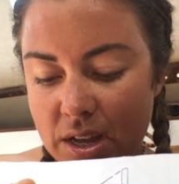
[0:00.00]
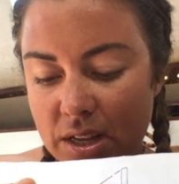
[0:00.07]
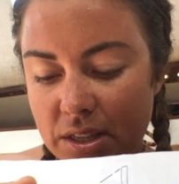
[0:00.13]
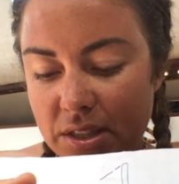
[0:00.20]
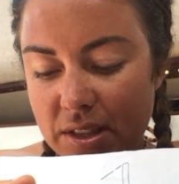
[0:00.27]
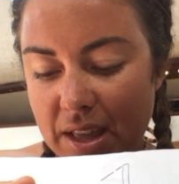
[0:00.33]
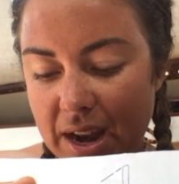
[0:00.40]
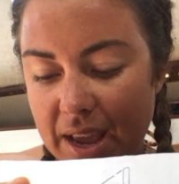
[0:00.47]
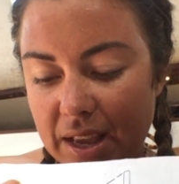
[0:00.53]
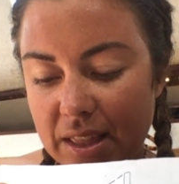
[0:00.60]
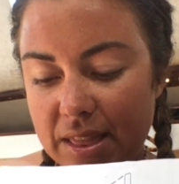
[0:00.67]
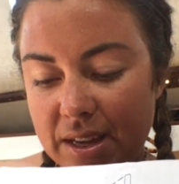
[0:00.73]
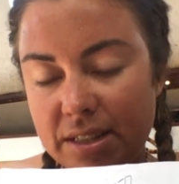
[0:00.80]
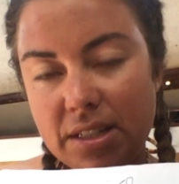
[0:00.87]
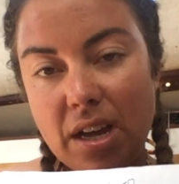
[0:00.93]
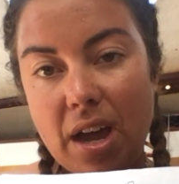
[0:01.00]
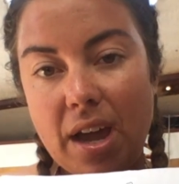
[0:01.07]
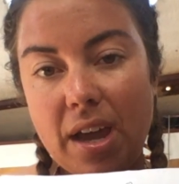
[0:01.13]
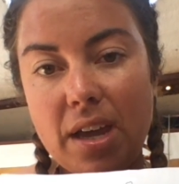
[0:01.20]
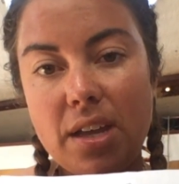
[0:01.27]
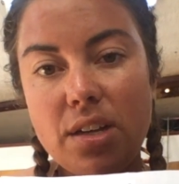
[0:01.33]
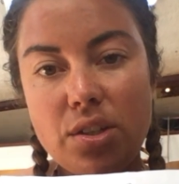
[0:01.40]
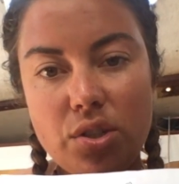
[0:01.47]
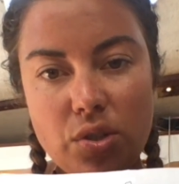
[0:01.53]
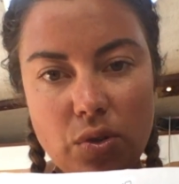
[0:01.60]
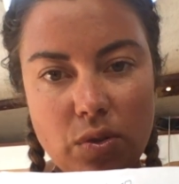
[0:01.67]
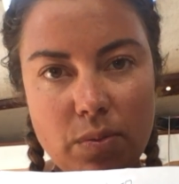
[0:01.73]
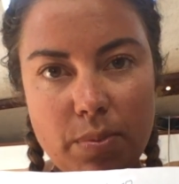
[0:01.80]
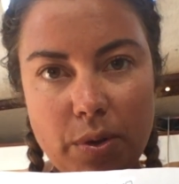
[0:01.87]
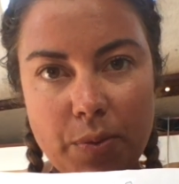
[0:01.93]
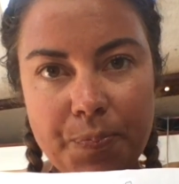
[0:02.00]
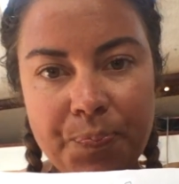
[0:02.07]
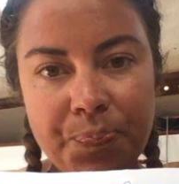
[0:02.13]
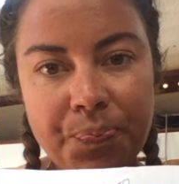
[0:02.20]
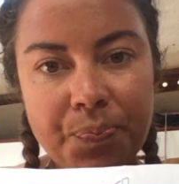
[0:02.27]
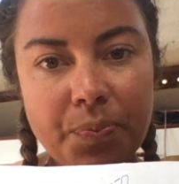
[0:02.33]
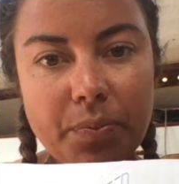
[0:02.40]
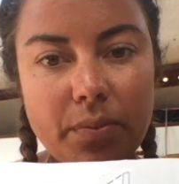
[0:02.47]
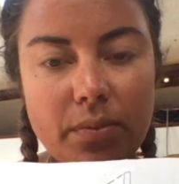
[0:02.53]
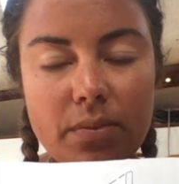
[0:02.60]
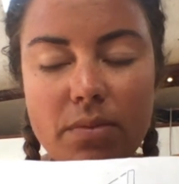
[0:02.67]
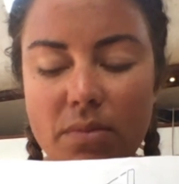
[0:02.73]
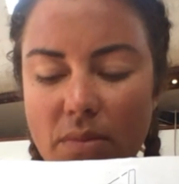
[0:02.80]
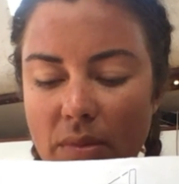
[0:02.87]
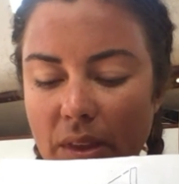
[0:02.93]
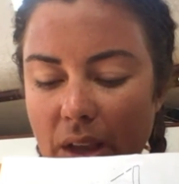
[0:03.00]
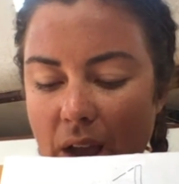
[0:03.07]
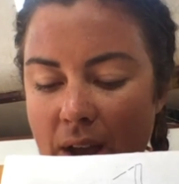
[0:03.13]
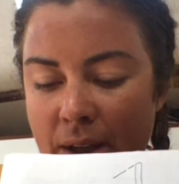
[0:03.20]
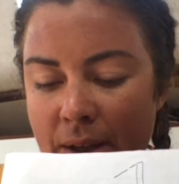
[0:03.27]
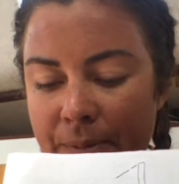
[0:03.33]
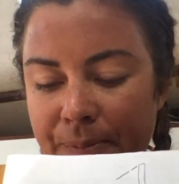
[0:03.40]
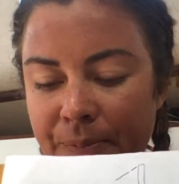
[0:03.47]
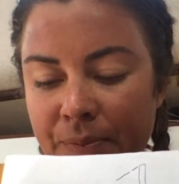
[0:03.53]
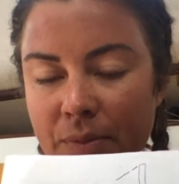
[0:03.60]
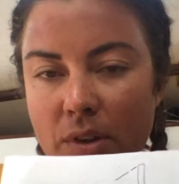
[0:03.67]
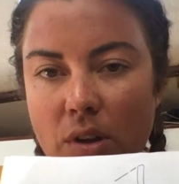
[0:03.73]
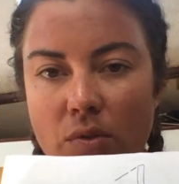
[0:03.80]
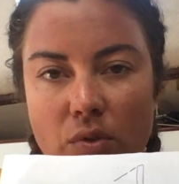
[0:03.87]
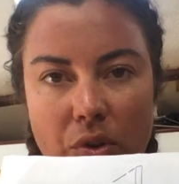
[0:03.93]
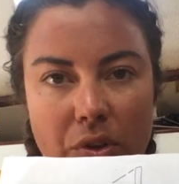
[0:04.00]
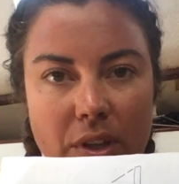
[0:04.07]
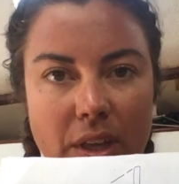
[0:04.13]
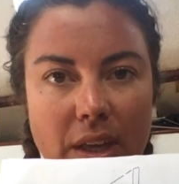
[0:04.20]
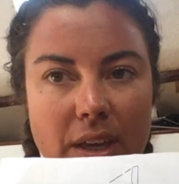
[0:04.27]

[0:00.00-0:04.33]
so that I could then tie it to the boom. A rolling